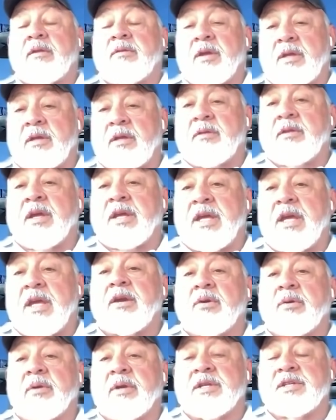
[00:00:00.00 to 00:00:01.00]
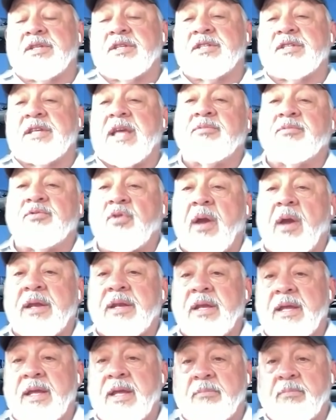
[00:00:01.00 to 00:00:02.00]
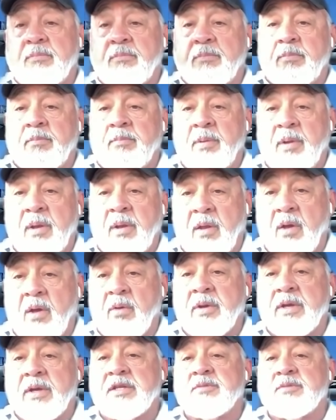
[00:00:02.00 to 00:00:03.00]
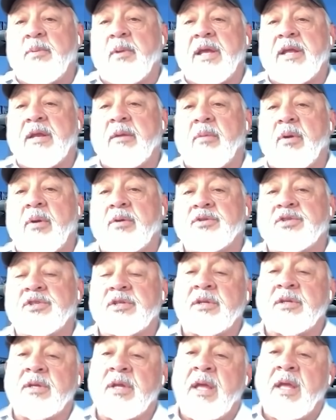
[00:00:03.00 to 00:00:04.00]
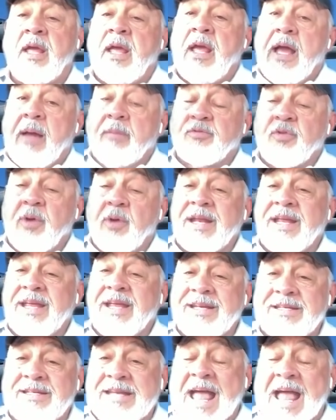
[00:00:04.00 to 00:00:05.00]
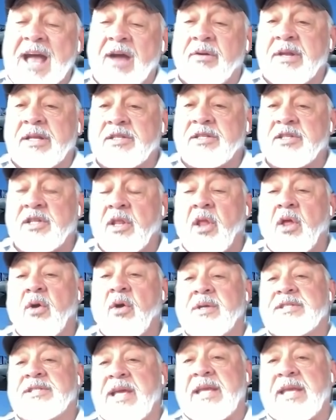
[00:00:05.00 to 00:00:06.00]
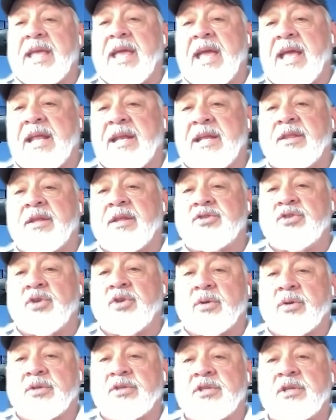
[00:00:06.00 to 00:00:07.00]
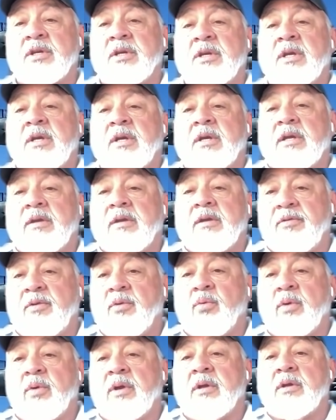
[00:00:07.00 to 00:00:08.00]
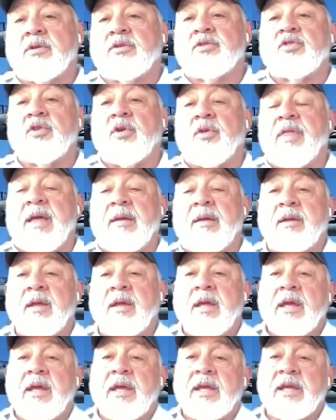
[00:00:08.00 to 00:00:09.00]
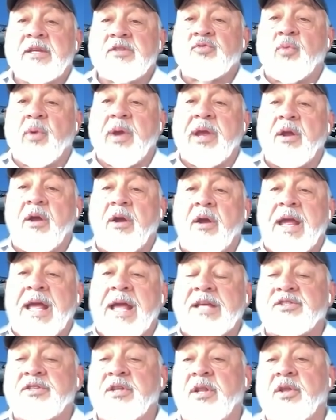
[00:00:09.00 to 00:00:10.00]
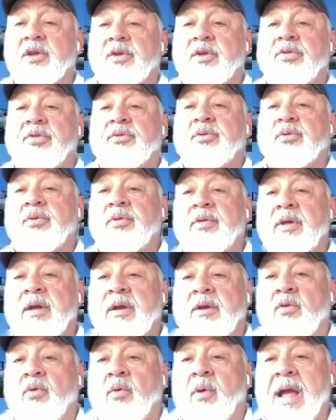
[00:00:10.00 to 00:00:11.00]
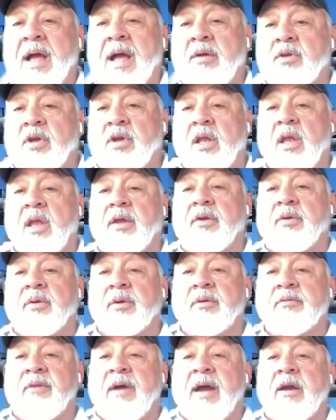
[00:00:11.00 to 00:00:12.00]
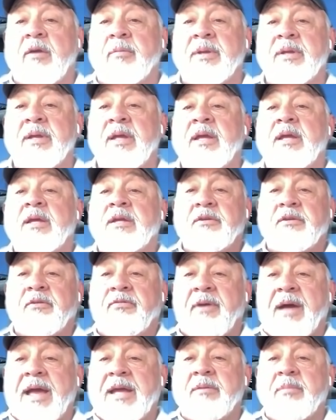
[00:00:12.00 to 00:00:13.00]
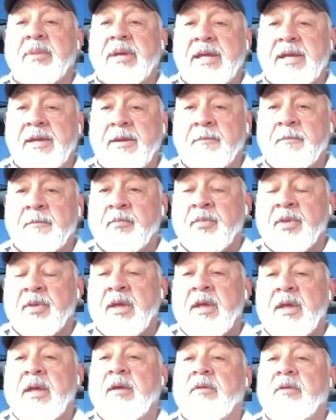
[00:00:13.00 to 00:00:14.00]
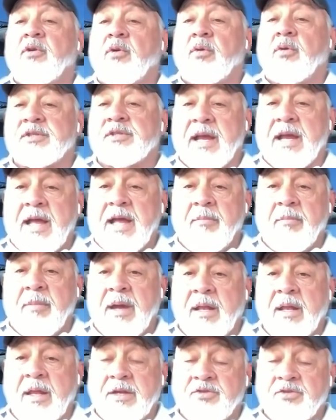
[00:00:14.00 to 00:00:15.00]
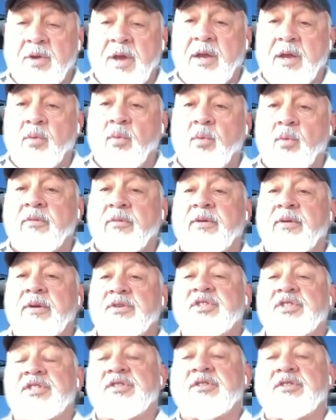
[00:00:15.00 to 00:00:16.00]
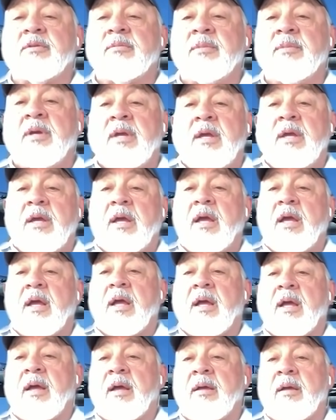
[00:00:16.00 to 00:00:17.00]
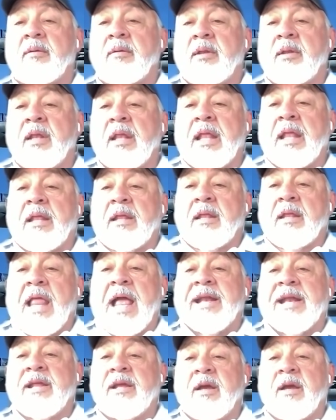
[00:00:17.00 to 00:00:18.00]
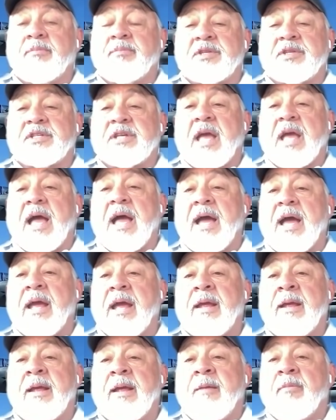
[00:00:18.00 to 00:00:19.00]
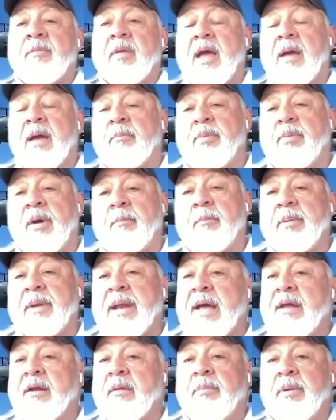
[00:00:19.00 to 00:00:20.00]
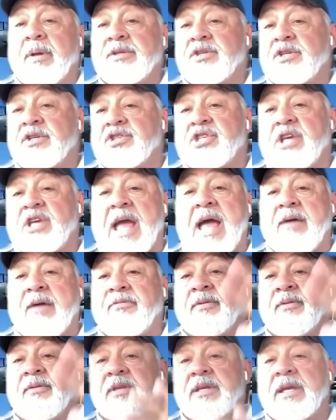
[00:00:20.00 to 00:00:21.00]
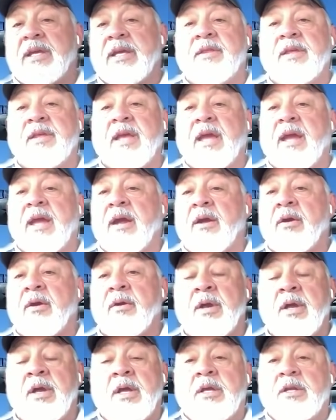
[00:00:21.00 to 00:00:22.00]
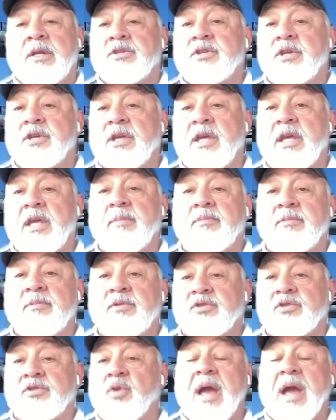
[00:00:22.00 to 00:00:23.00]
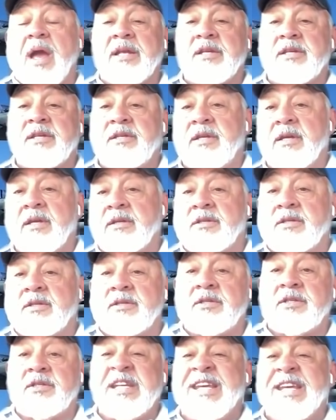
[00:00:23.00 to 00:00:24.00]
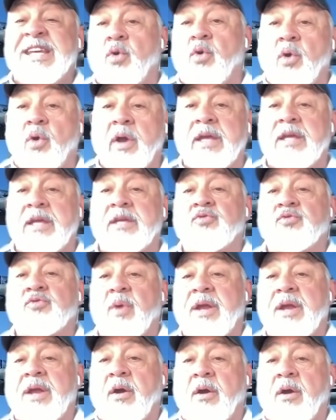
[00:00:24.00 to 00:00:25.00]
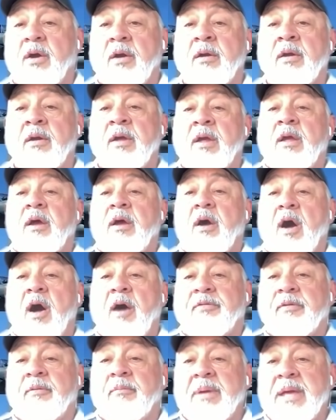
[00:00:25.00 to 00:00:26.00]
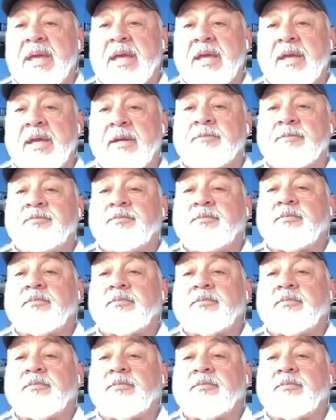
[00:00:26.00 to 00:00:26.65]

the the the kicker is is I'm trying to get below his plane of motion. I'm trying to get down as low as I can in the dirt, if you will, so that his radar has to look through the ground clutter environment to find me. Of course, I got my electronic warfare system uh, lighting up the sky. I'm pumping out a bunch of chaff in the in the air to keep to try and de decoy his radar off of me.